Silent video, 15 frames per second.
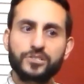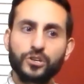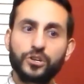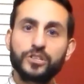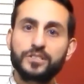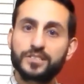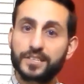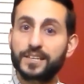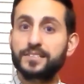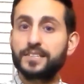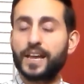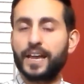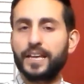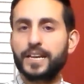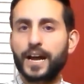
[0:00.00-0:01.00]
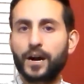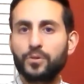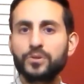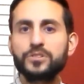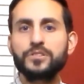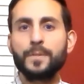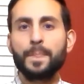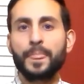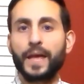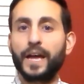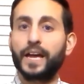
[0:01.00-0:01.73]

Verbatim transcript: last a good 6 to 8 hours